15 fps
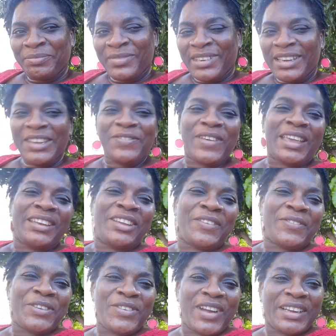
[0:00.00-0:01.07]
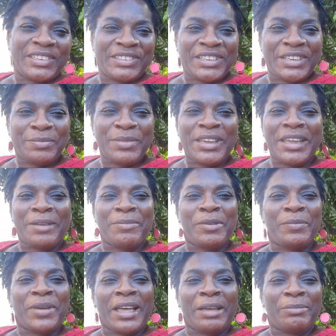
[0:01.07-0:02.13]
If any of you are seeing me, remember
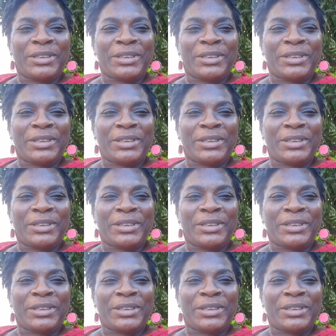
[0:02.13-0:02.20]
I'm Miss